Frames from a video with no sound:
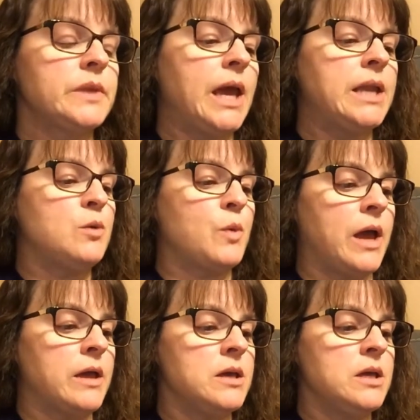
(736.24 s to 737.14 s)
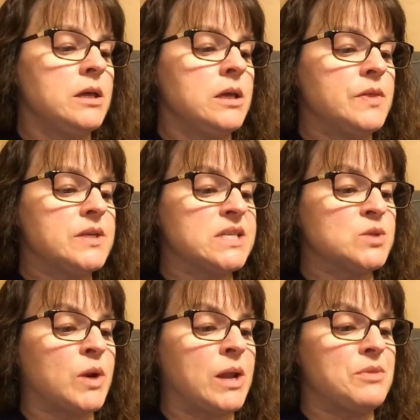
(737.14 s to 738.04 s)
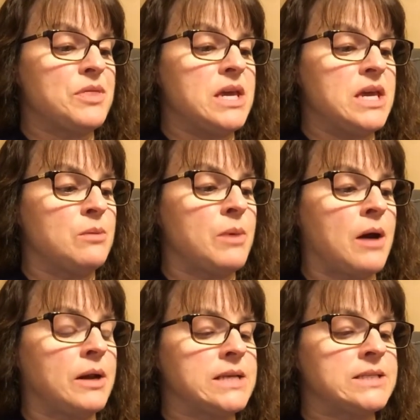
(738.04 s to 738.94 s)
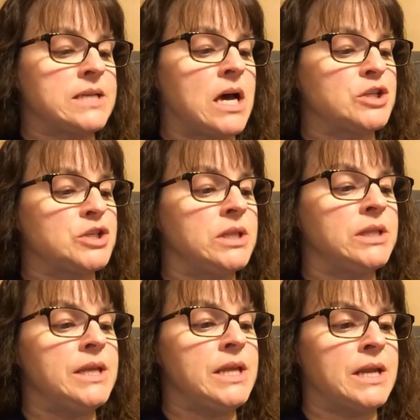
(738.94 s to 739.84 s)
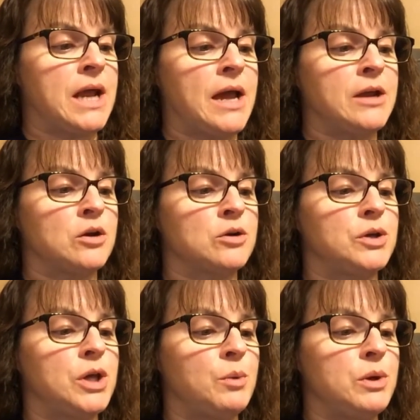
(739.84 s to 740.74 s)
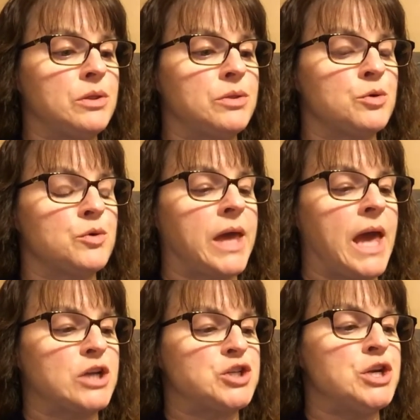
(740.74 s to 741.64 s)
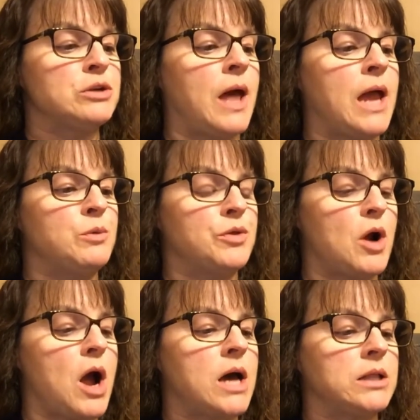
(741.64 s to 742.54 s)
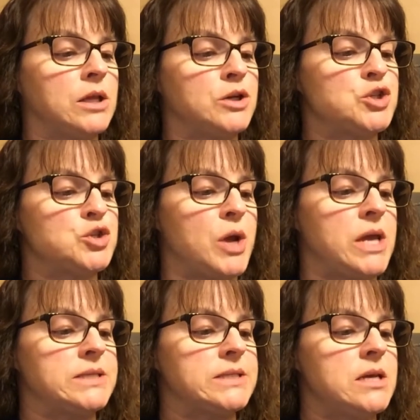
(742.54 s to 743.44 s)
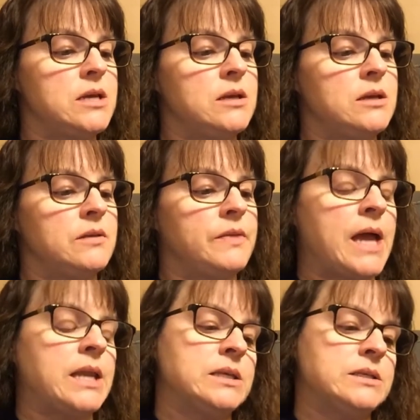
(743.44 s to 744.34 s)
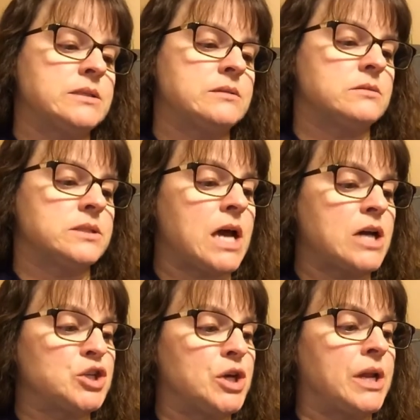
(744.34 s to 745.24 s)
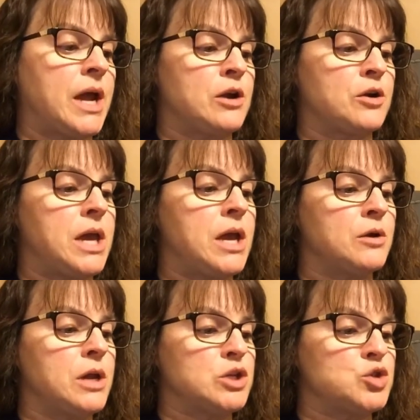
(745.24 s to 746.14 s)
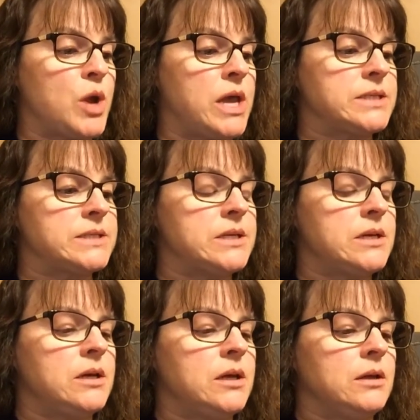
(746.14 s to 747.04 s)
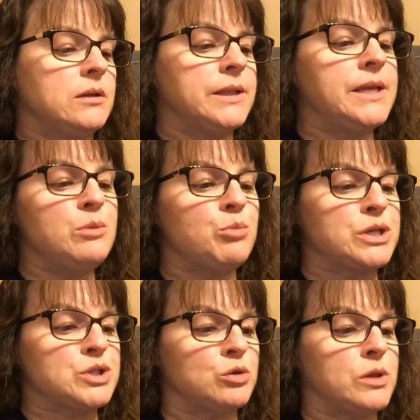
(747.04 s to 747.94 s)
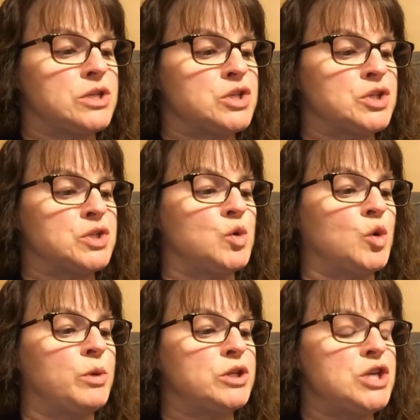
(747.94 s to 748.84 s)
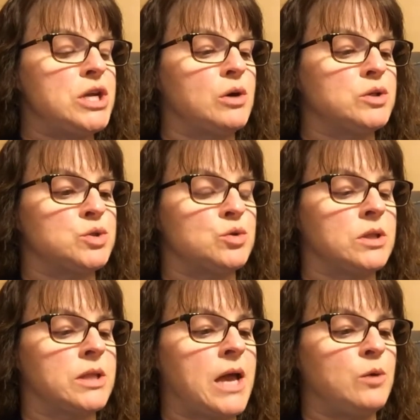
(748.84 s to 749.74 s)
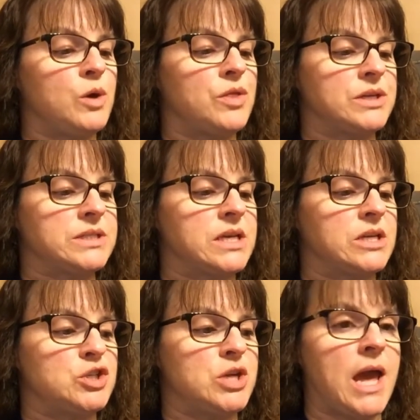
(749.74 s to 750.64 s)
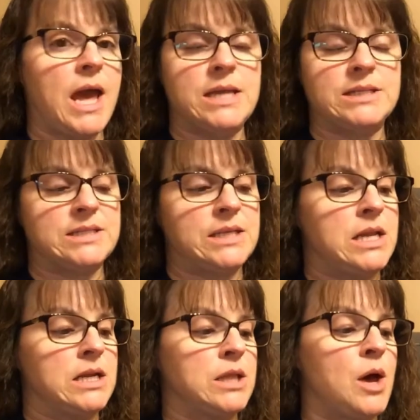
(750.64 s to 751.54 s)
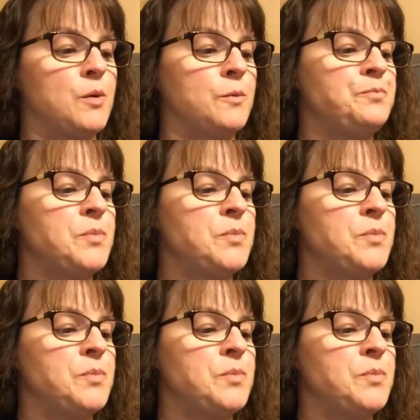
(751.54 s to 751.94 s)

Anyway, this is what I'm thinking about as Sasha, Lenny, and I are going through the cashier line with our hot lunch trays. That is, Sasha and I are carrying trays. Lenny brings her lunch to school, but she goes through the line with us because she hates sitting alone.